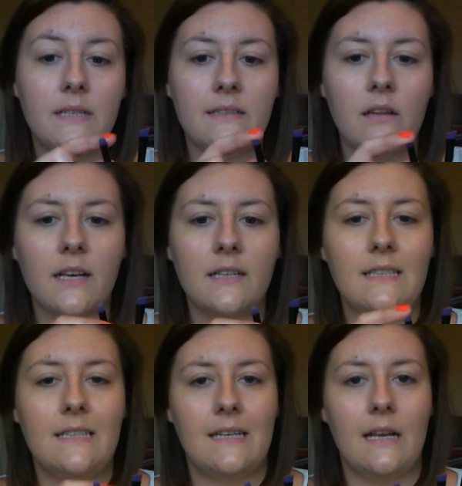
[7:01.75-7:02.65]
is like a
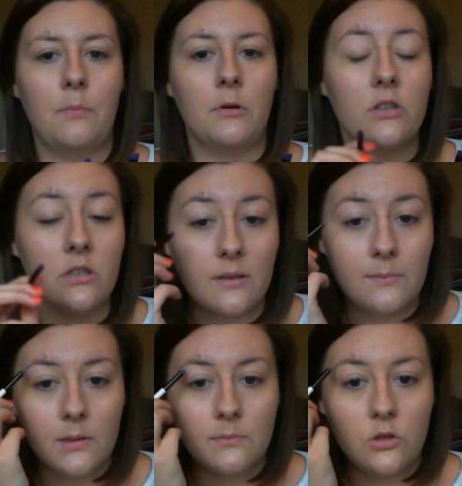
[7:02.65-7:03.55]
detailer brush, so I
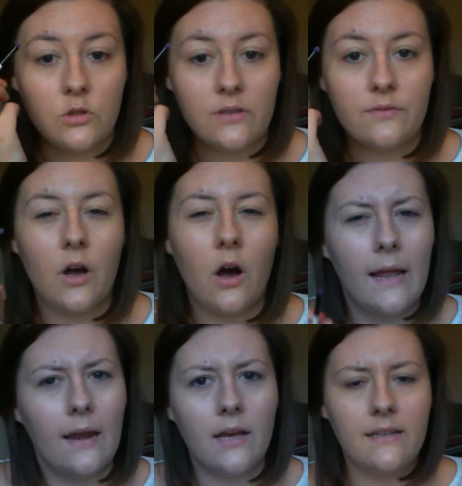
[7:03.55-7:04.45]
sometimes use it for
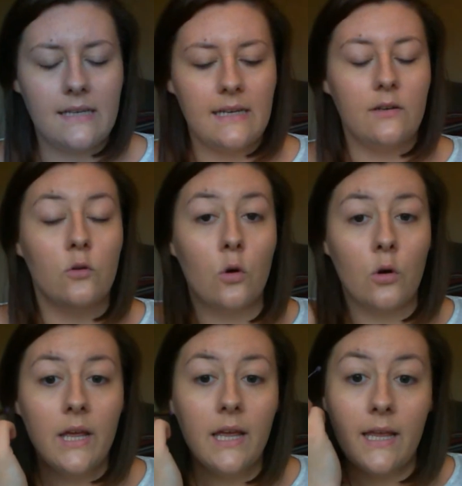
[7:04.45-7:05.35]
highlighting or
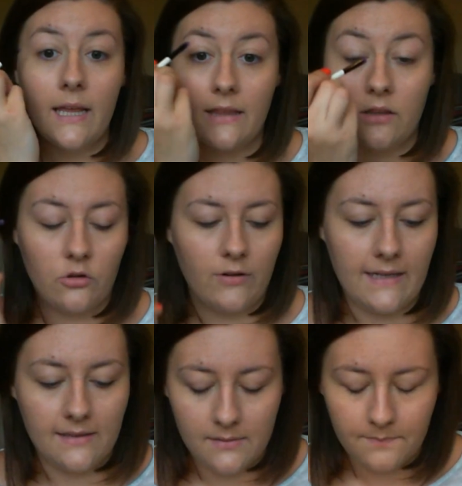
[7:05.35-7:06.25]
in the
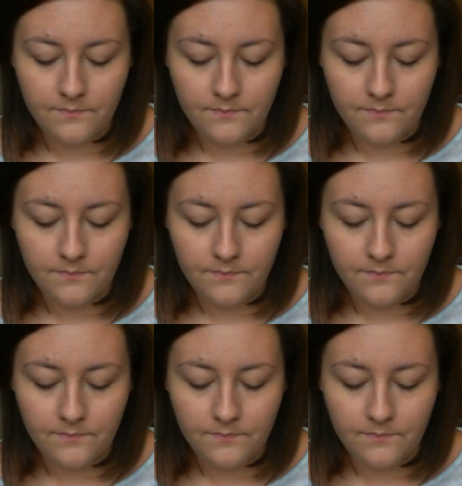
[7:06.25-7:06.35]
crease.